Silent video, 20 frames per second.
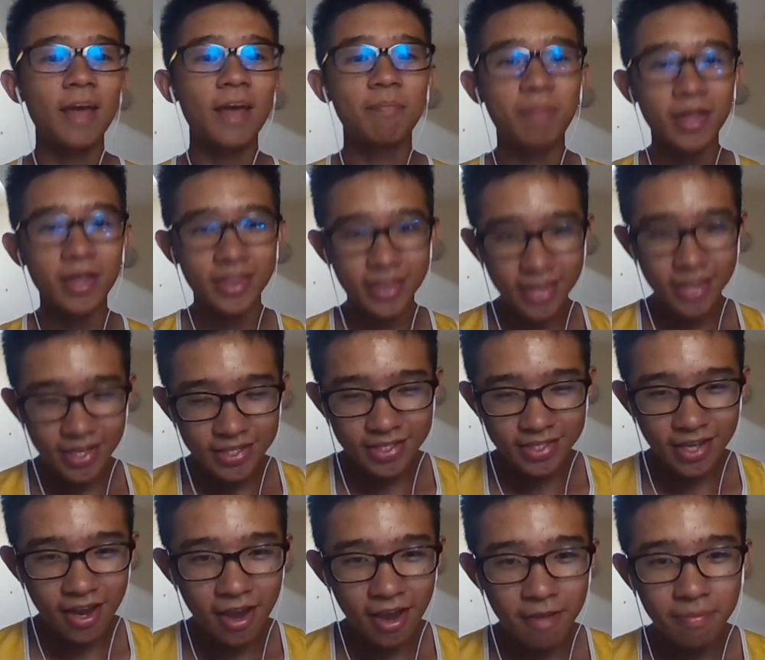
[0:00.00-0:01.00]
but this
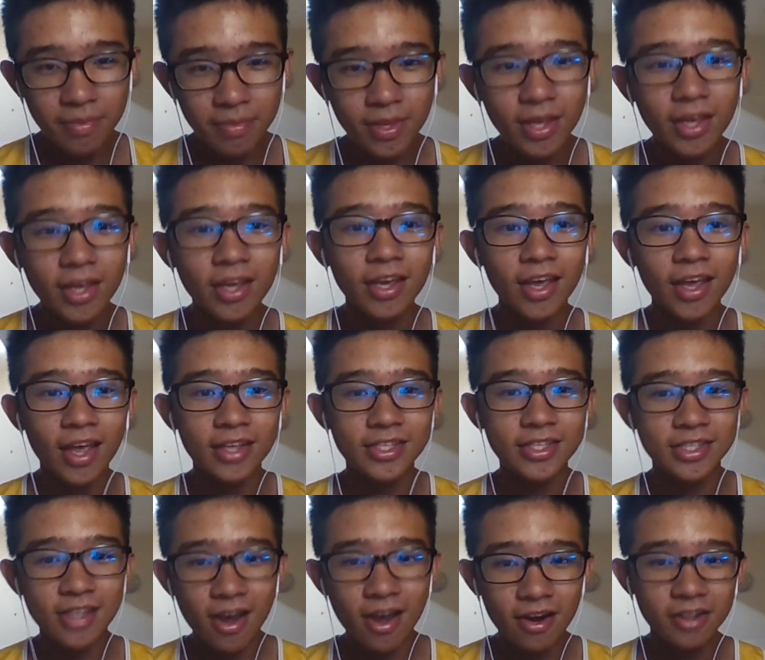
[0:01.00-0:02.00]
time, it
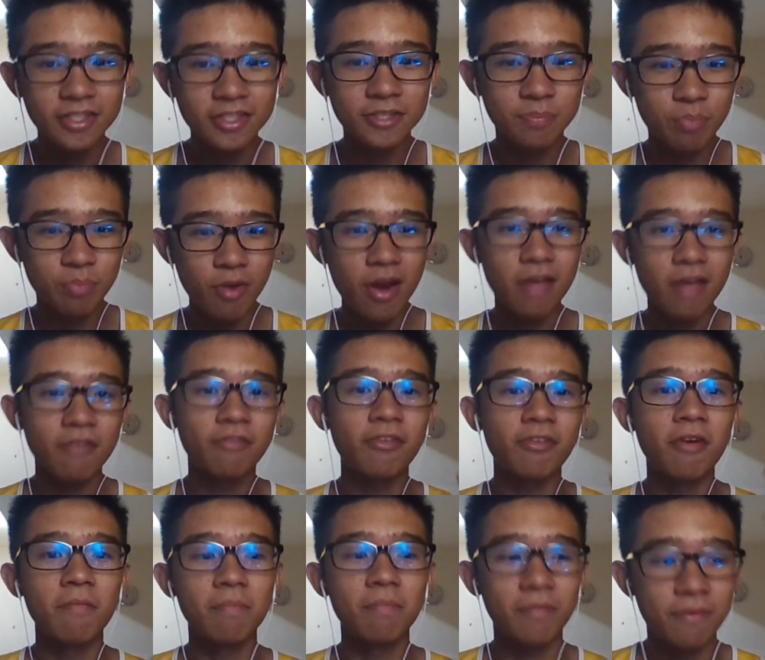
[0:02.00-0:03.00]
started spreading
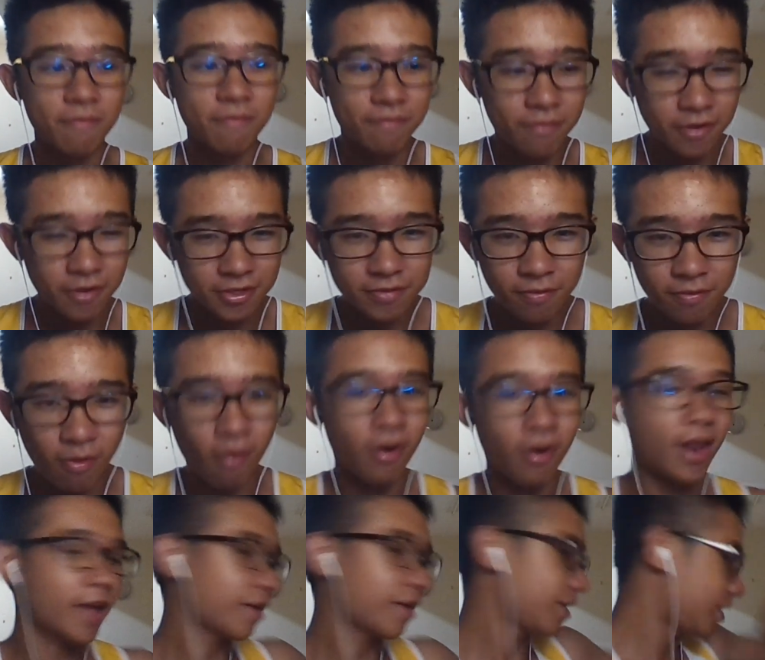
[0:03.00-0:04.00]
from first floor,
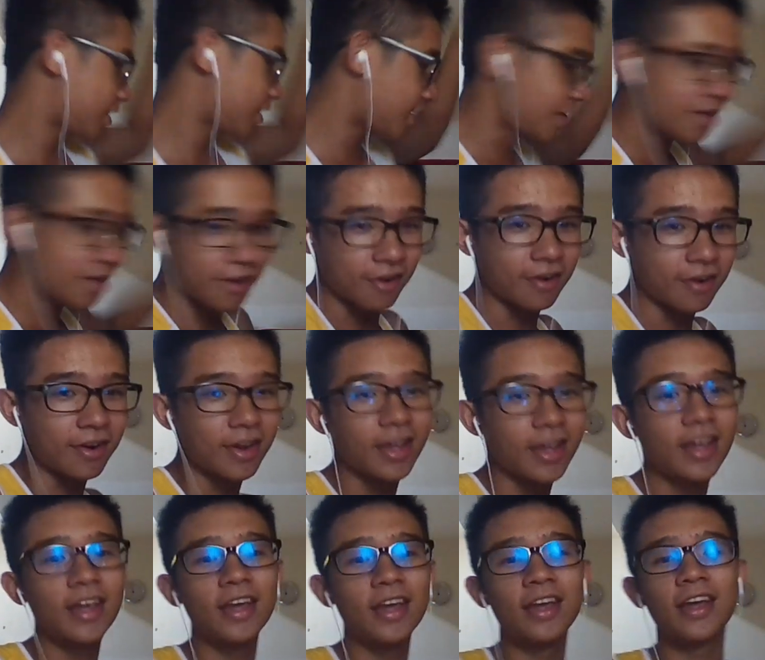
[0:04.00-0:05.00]
like here.
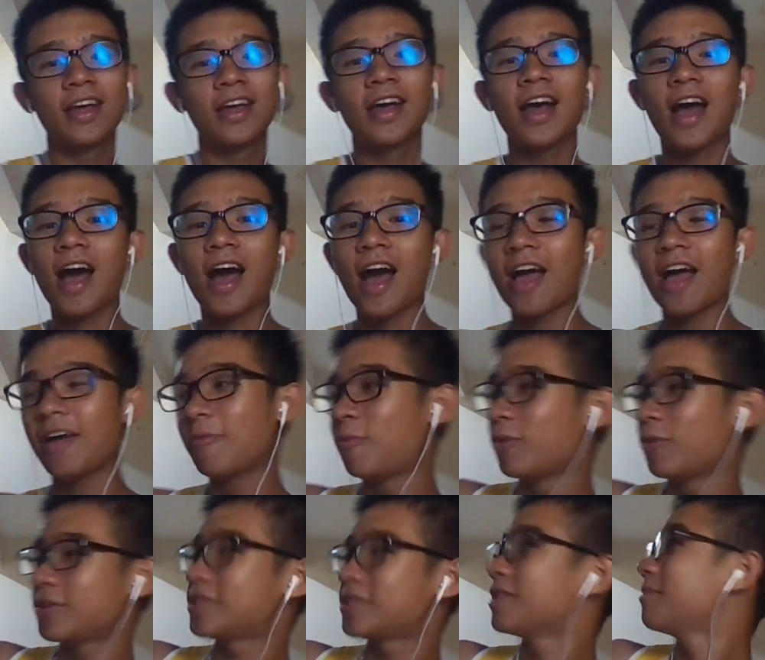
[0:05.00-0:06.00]
I
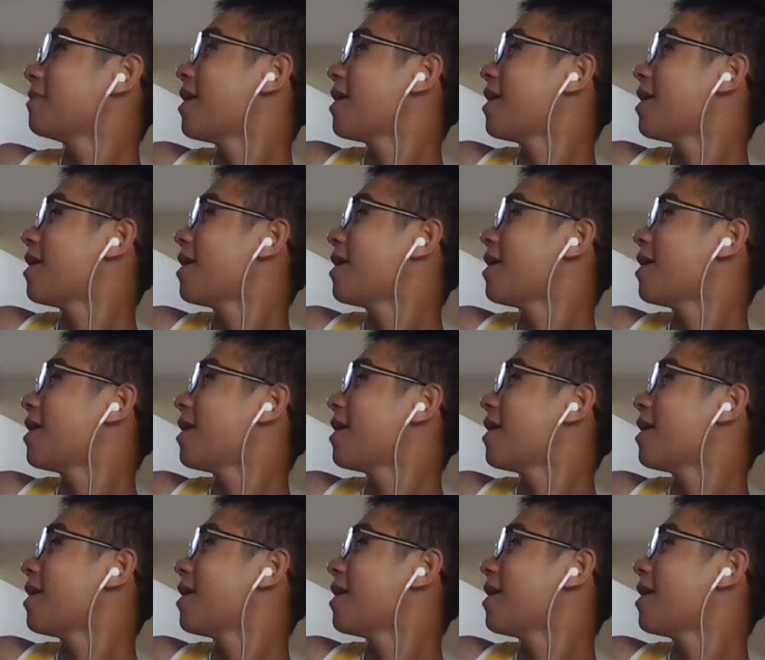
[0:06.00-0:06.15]
was in